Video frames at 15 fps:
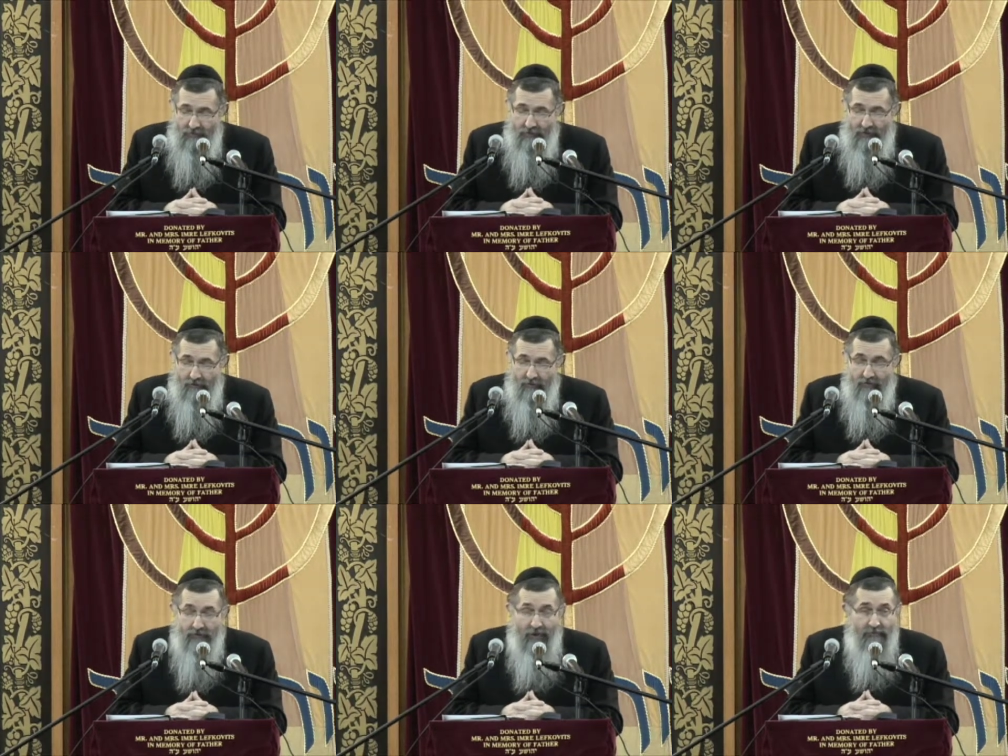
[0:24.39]

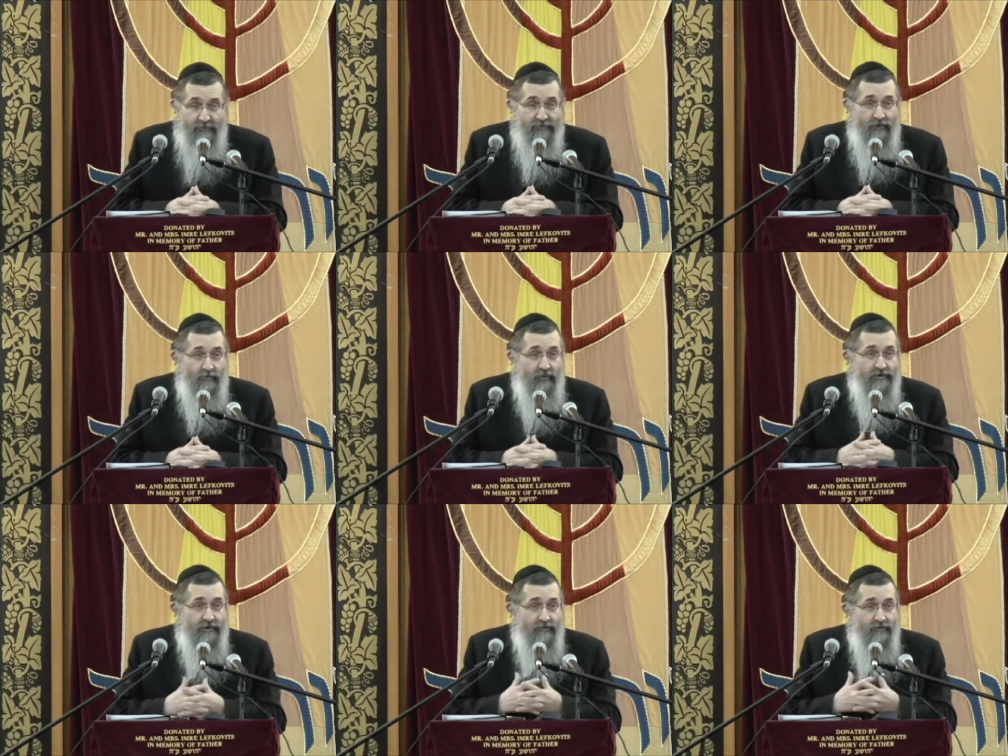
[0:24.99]
Every time
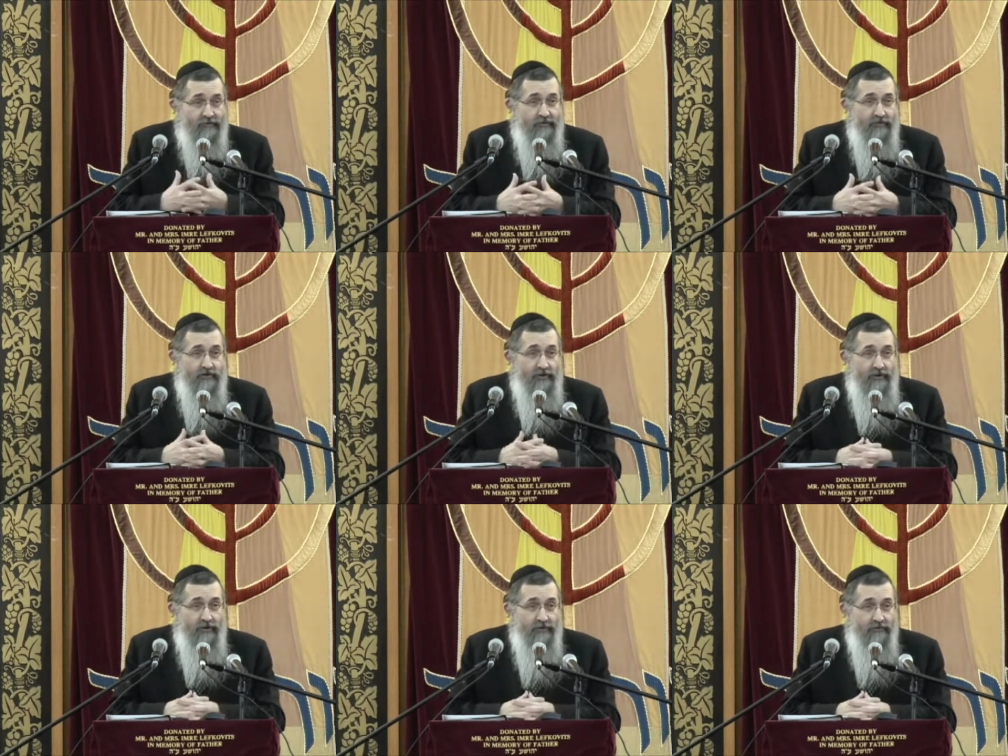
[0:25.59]
someone gives a
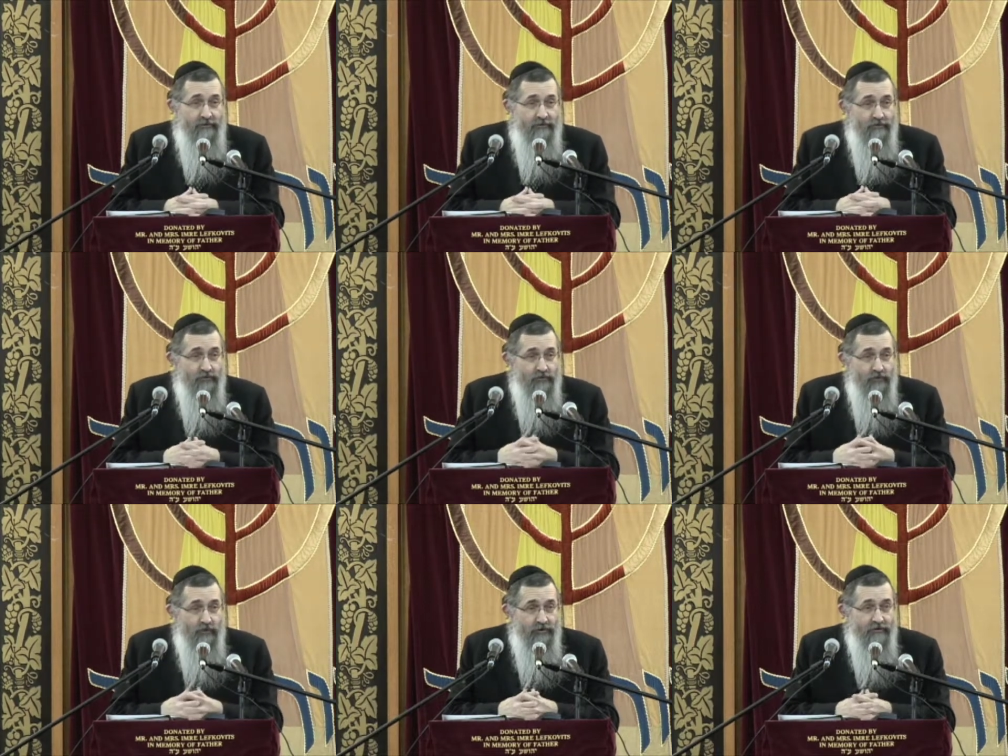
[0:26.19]
shir, there's a
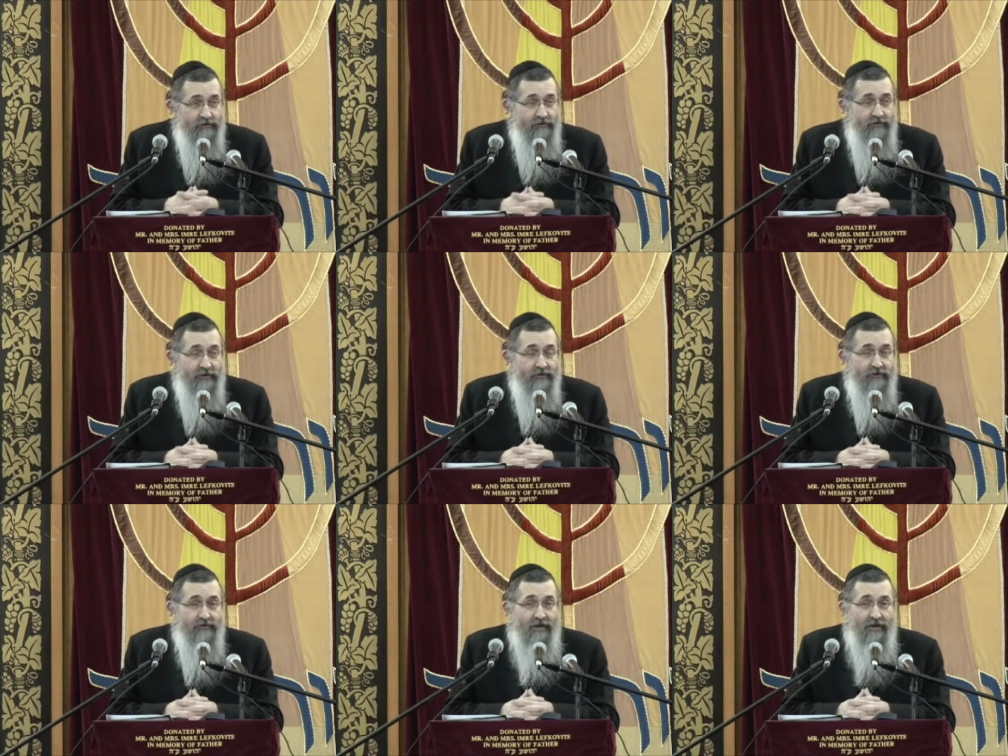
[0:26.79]
short
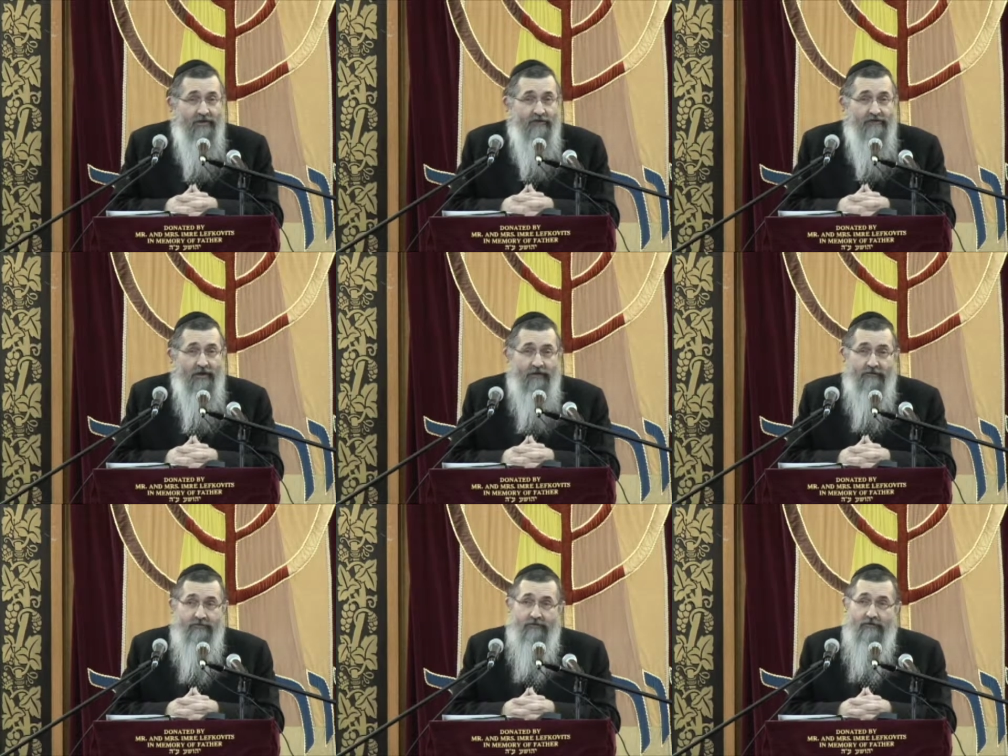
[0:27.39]
tefillah that he
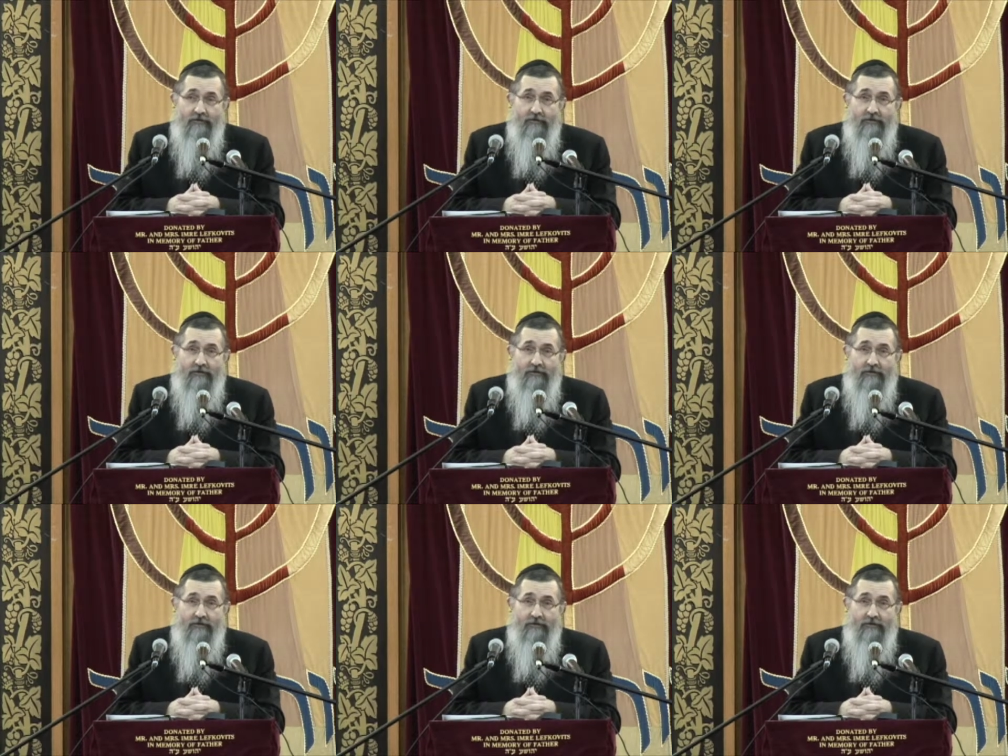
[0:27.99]
says.